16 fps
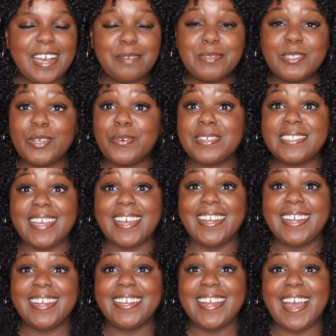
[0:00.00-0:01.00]
I'm so
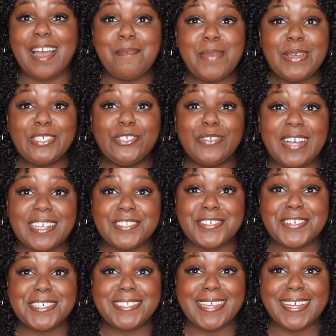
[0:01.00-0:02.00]
excited. I bet you guys
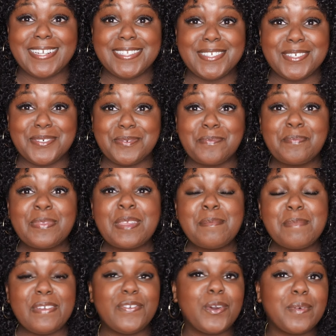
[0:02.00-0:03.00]
are excited too.
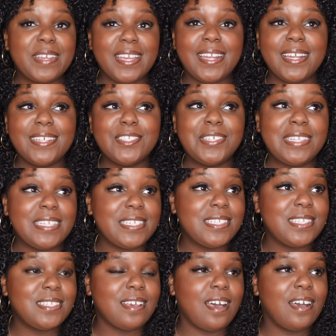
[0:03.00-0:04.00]
Before we get into
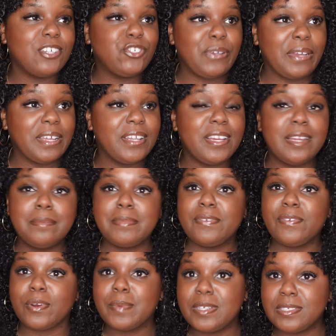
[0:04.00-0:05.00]
this uh, trailer and
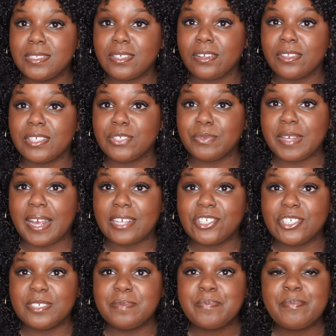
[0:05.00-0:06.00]
before we start this
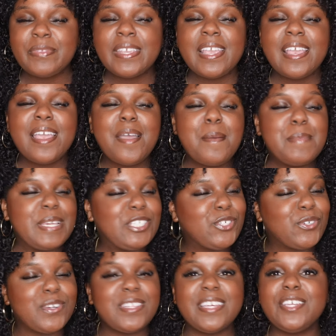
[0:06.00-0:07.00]
reaction, make
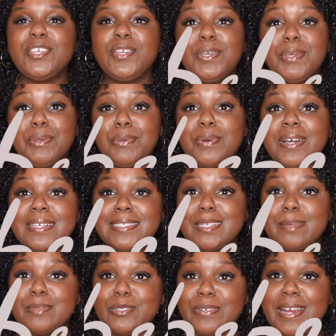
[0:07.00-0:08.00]
sure that you
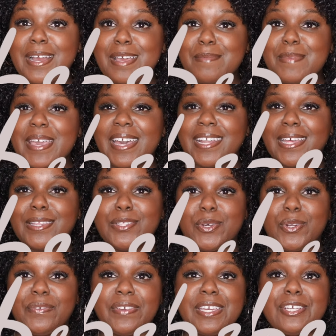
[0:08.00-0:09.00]
subscribe and click the
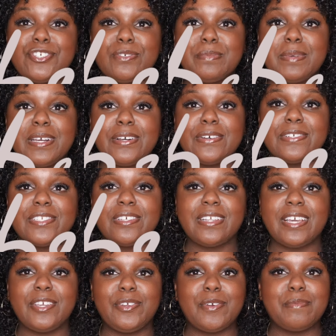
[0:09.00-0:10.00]
notification bell so
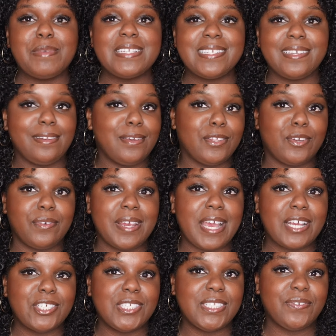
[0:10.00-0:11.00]
that you don't miss any other
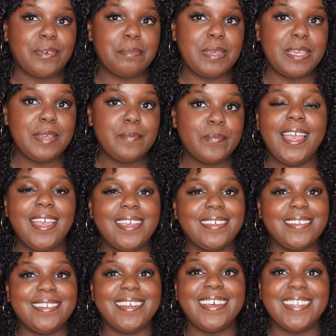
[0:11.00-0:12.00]
reactions from me.
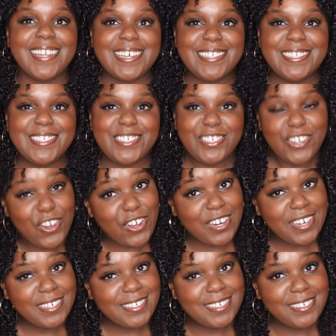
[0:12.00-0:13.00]
And let's
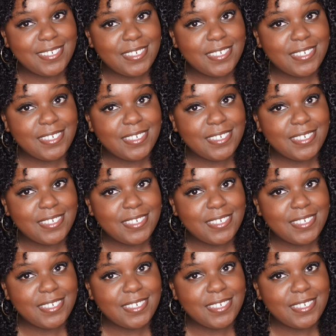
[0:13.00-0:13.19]
start